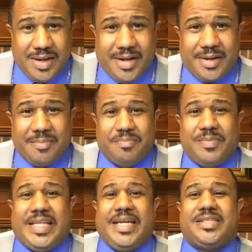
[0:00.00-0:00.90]
Um,
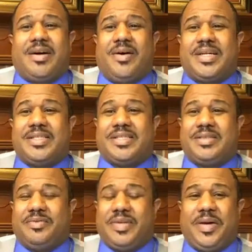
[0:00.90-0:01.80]
they taught us
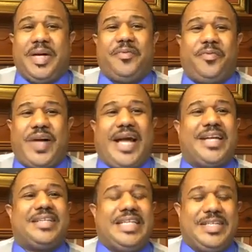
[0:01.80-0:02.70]
very
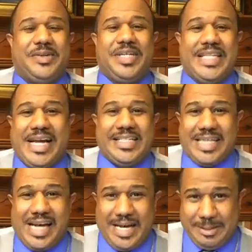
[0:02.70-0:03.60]
emphatically during that
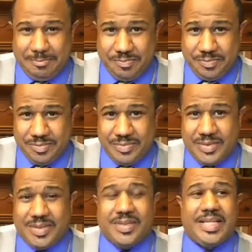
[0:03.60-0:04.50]
time
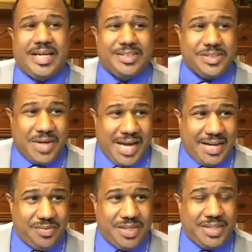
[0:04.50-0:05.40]
that
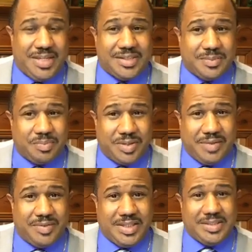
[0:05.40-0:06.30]
driving is a
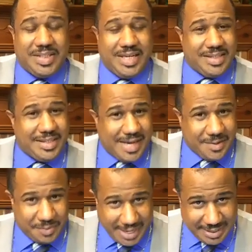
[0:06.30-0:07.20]
privilege and not
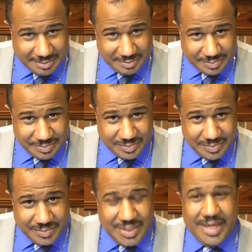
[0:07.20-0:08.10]
a right.
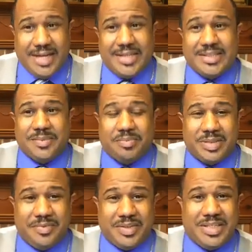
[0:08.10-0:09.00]
And it's a
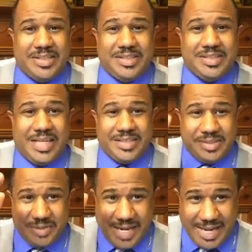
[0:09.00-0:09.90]
privilege
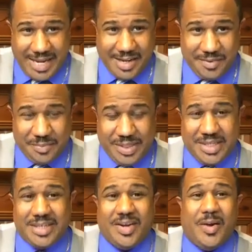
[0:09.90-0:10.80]
that you have, but
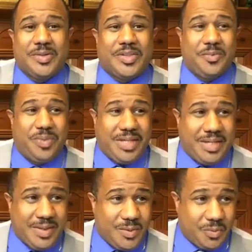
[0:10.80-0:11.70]
it can also
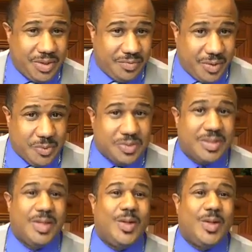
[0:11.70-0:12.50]
be revoked.